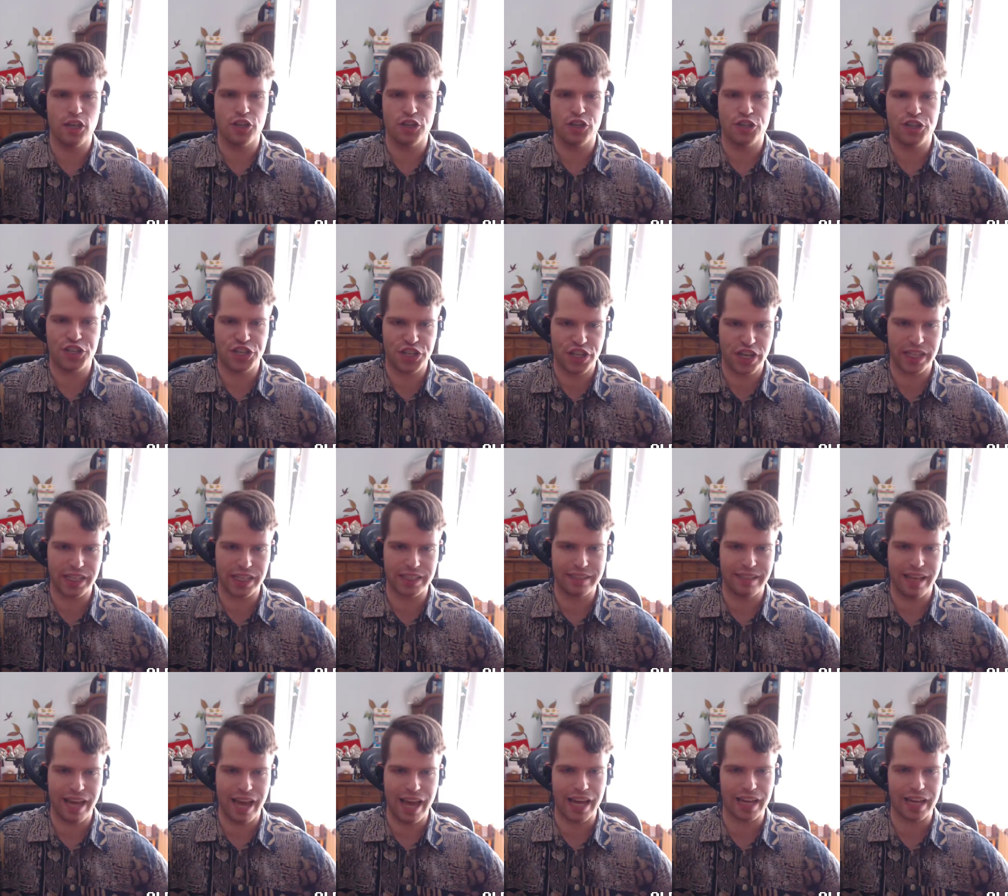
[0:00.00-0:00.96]
shitty
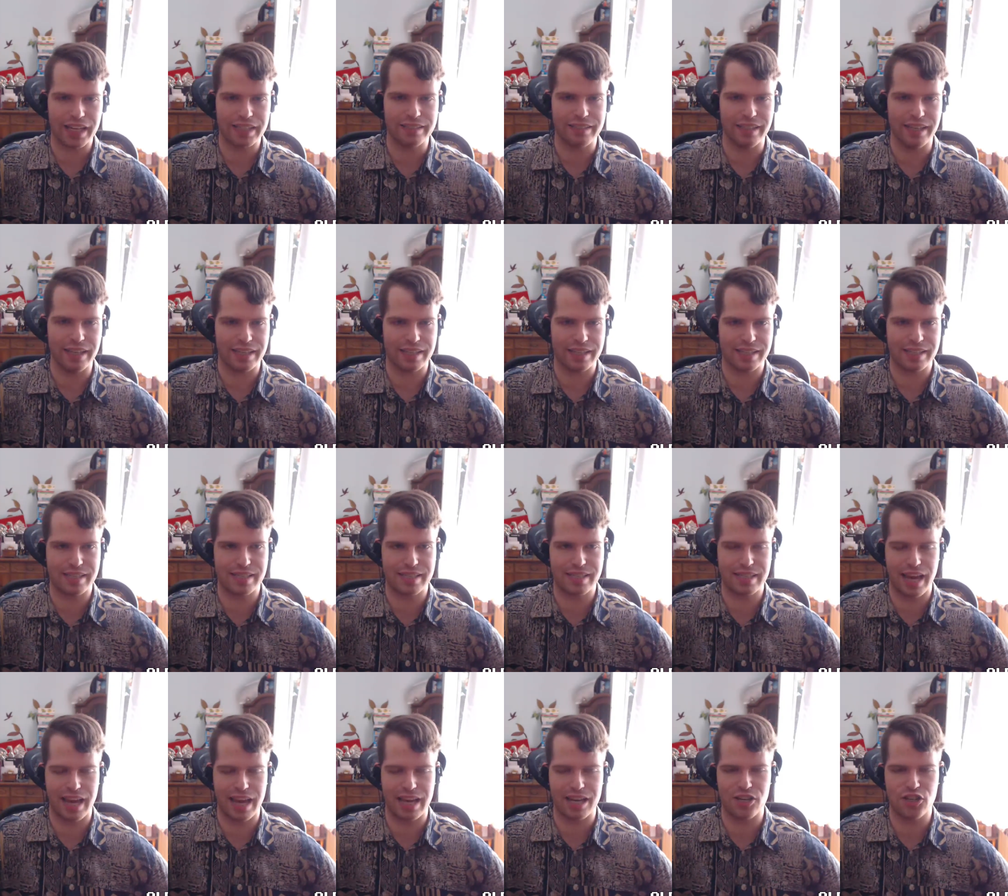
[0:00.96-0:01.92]

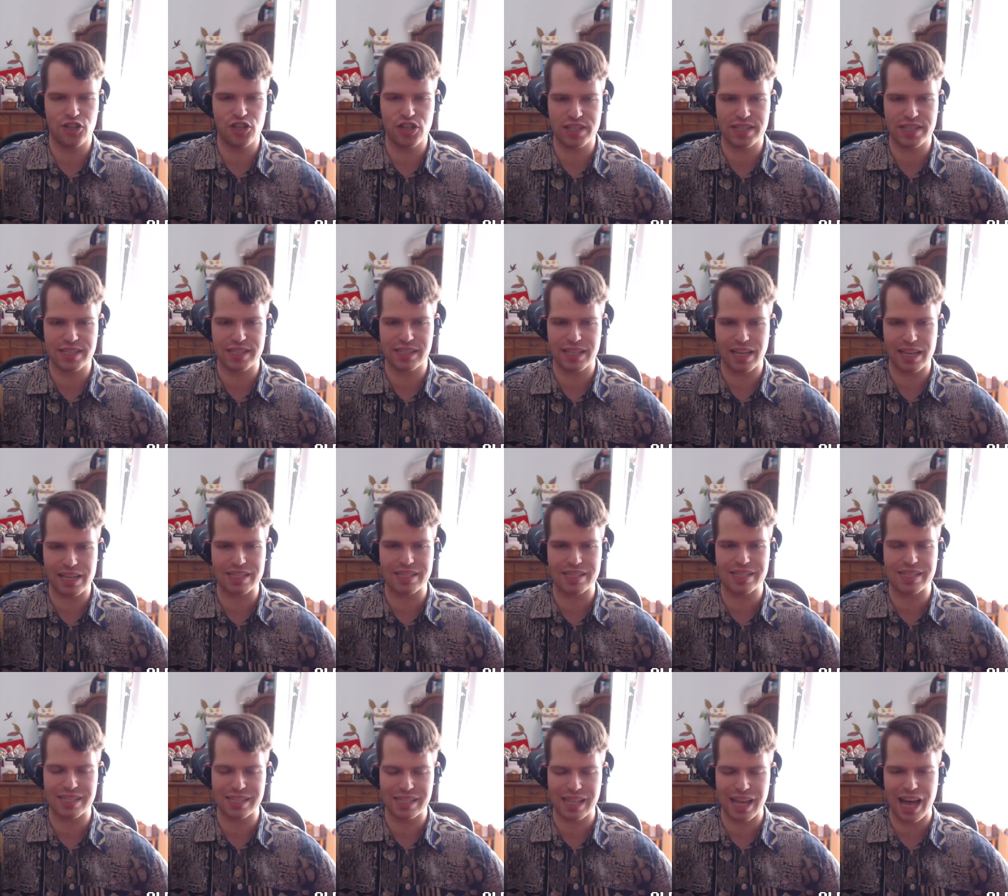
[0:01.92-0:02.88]
tactics and just let it
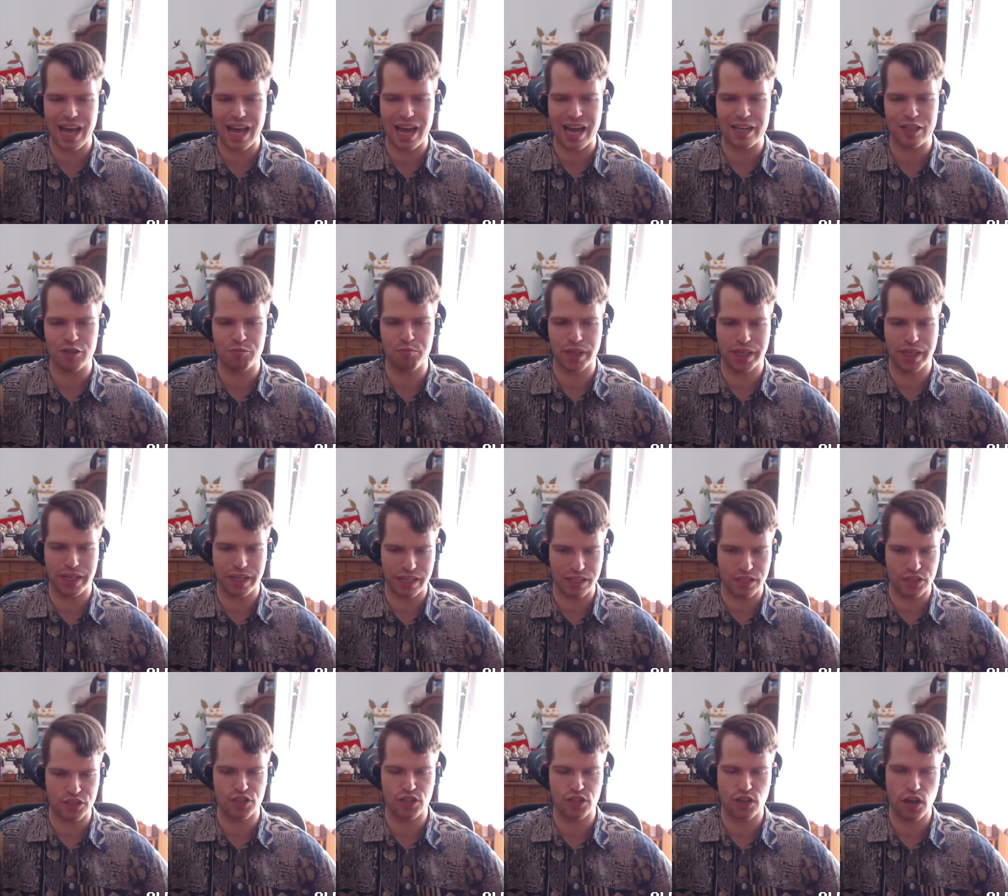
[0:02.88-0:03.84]
slide
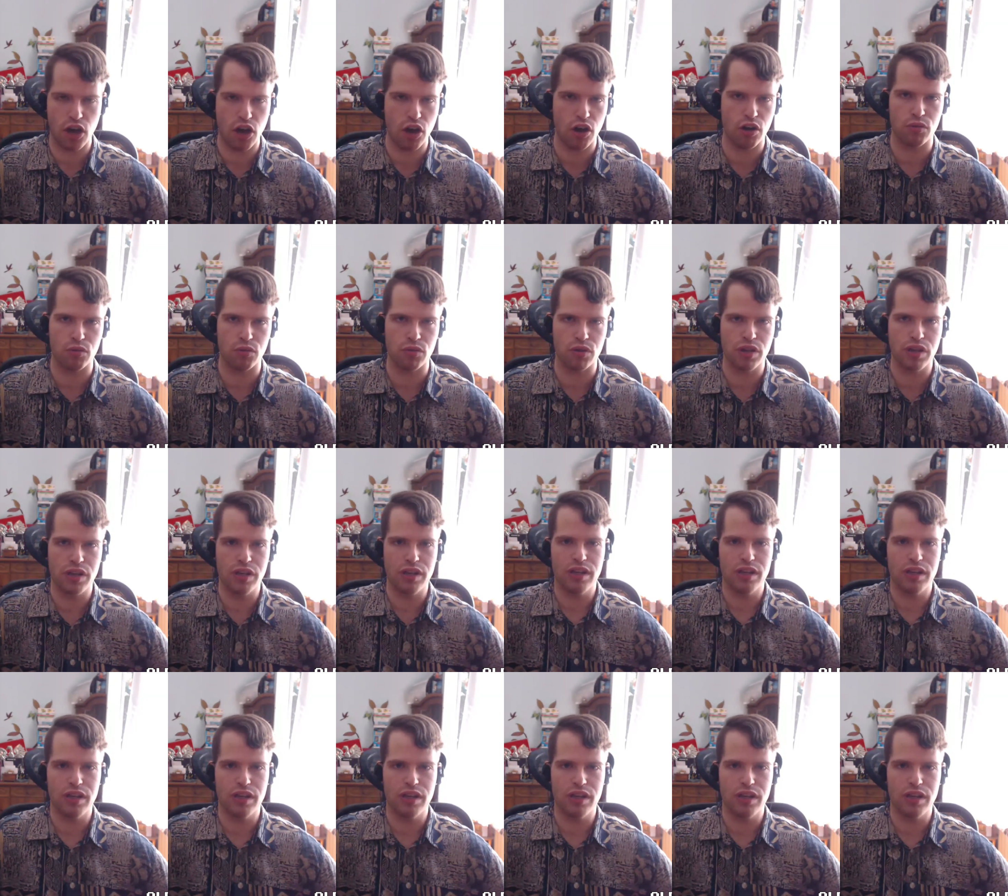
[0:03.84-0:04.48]
because, oh,